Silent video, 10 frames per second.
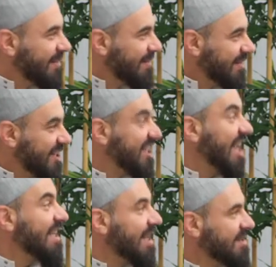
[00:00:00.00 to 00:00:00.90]

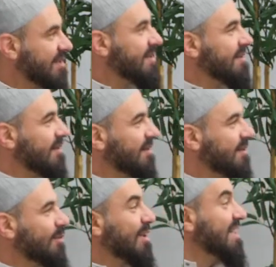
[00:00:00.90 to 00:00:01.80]
shaken us?
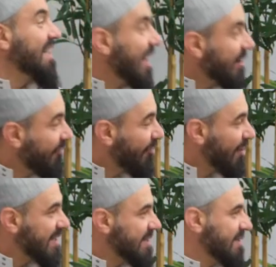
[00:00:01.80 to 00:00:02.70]
What has He done for
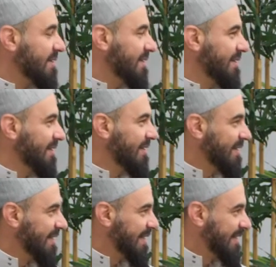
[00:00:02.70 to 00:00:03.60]
us?
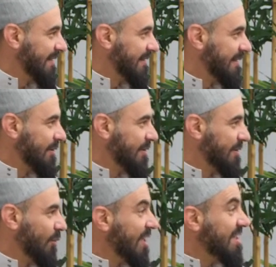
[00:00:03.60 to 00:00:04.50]

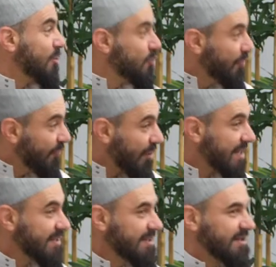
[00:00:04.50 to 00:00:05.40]
What does He do for us?